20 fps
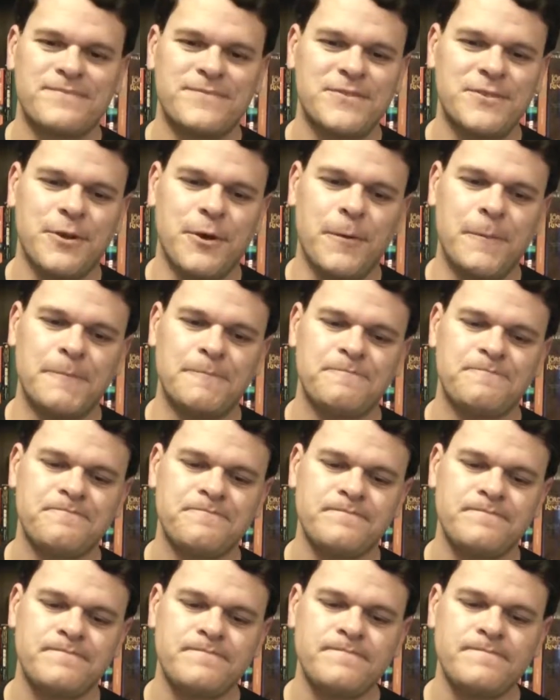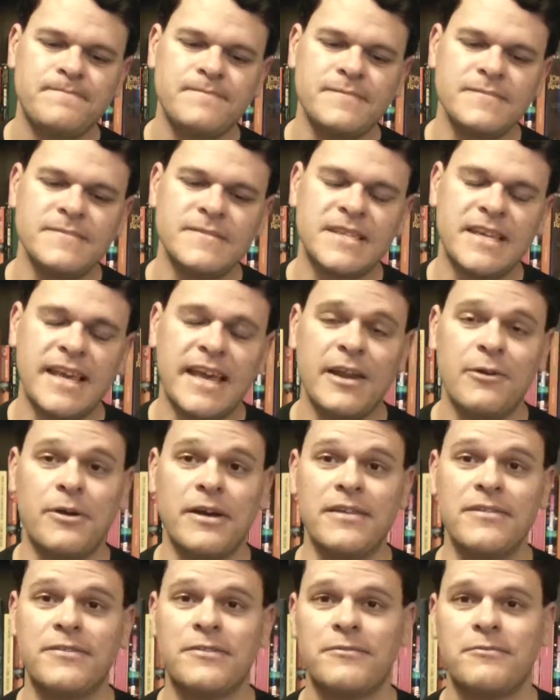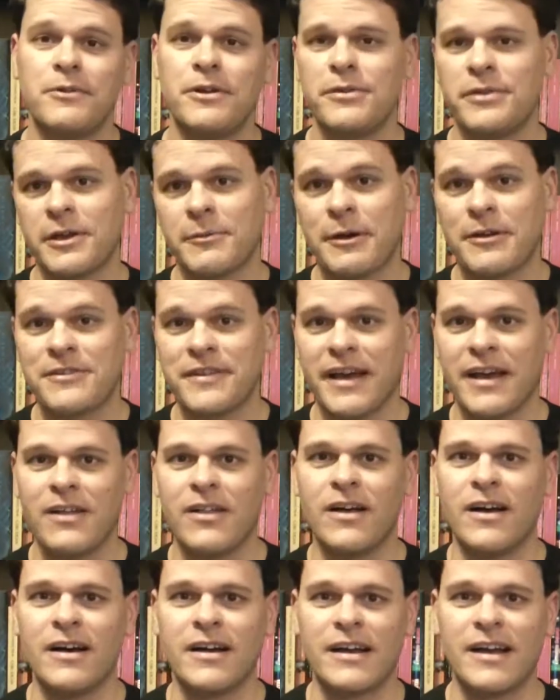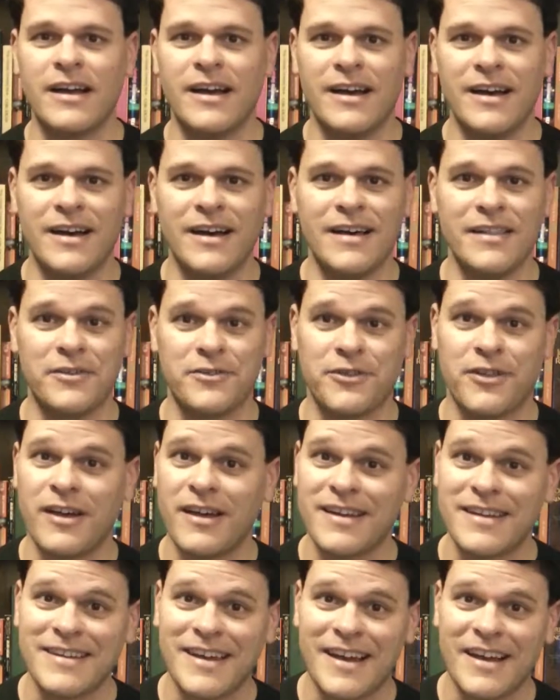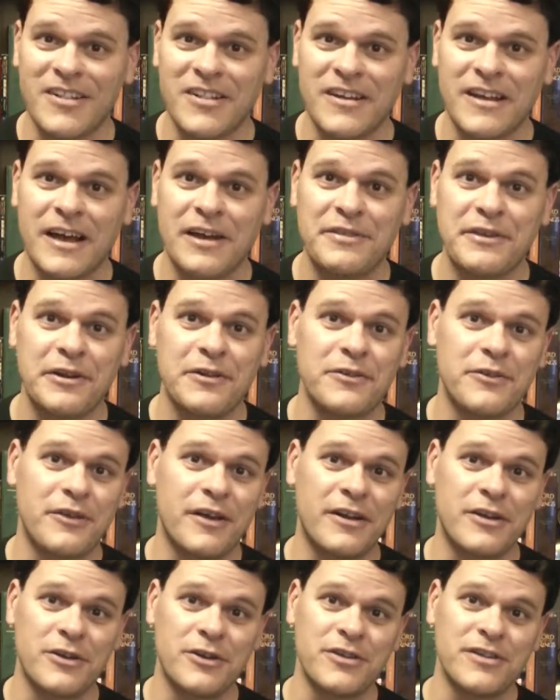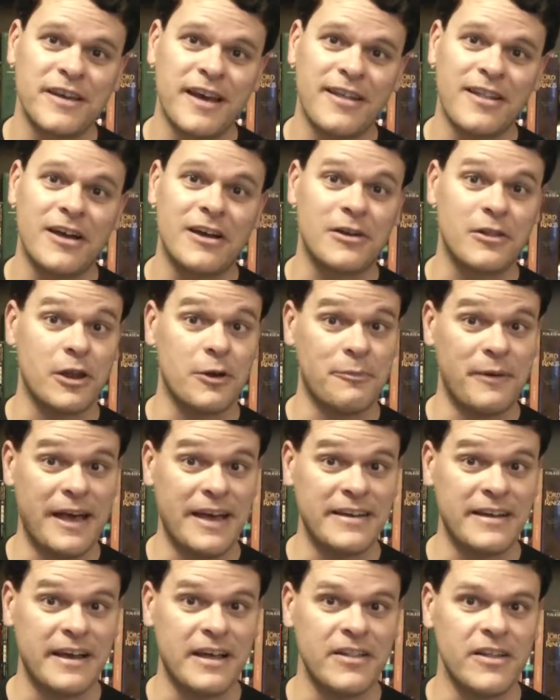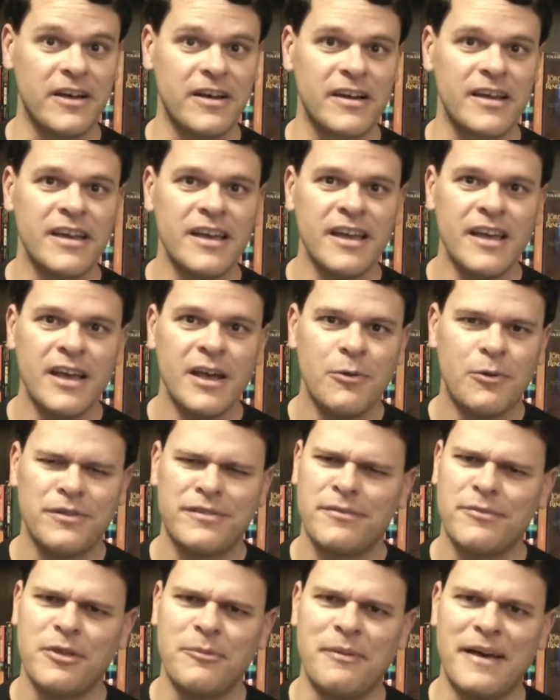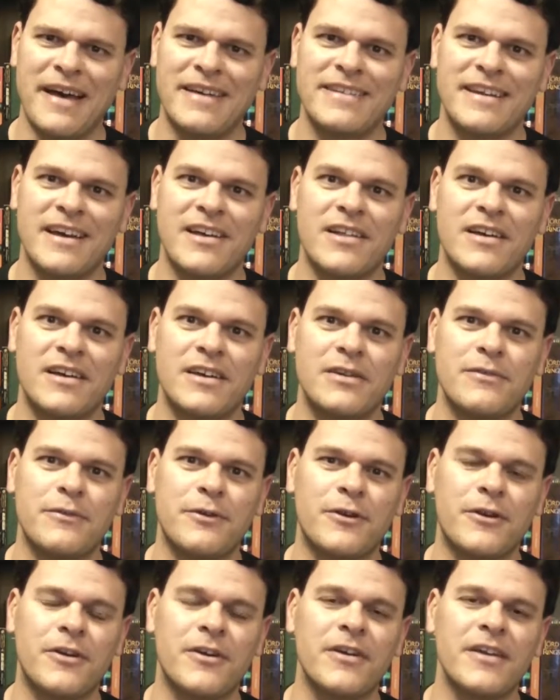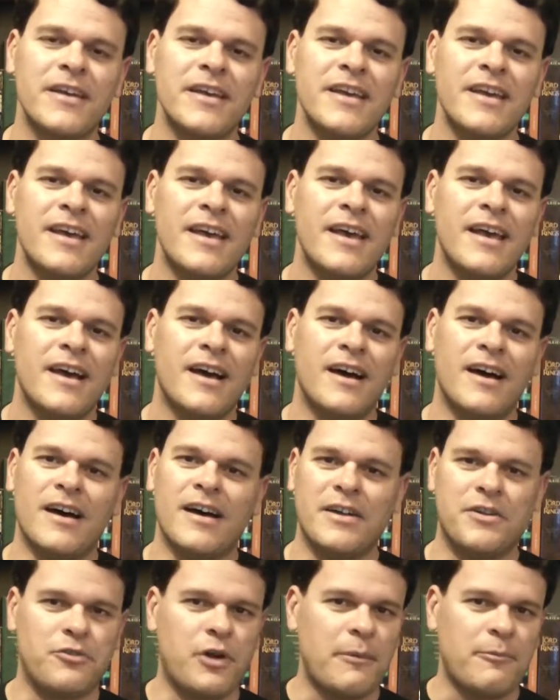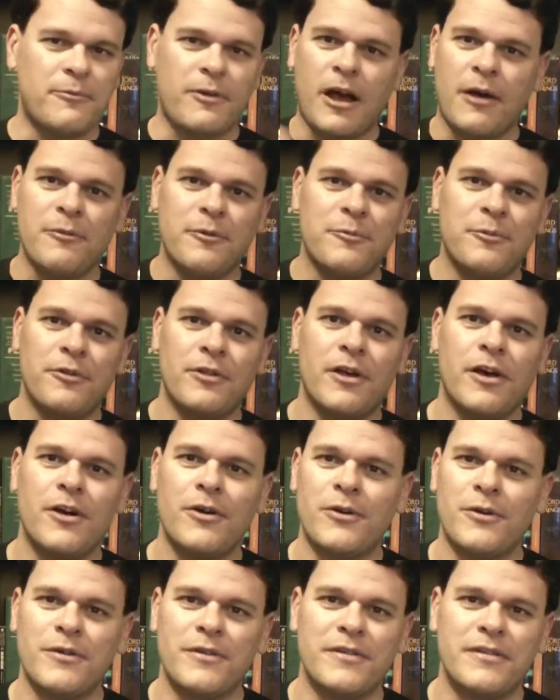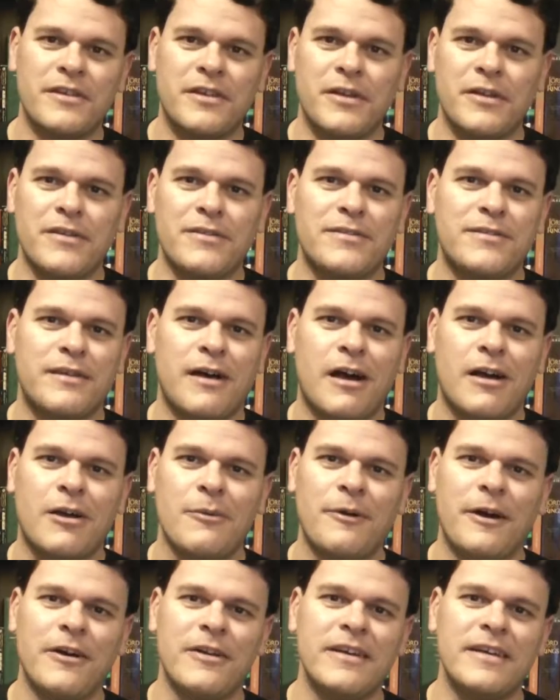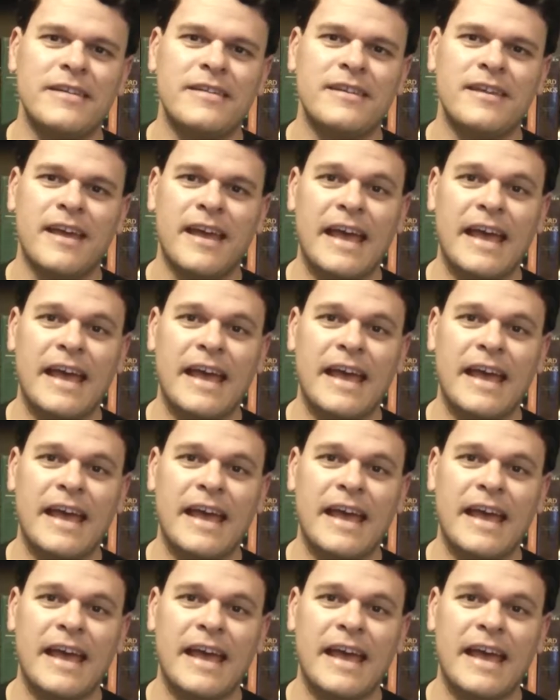So anyways, what do you think about dialogue? Uh, there's a lot of dialogue out there. There's a lot of good dialogue, a lot of bad dialogue. What's some of the bad dialogue you've heard? Uh, drop a comment below and, you know, let's talk about it.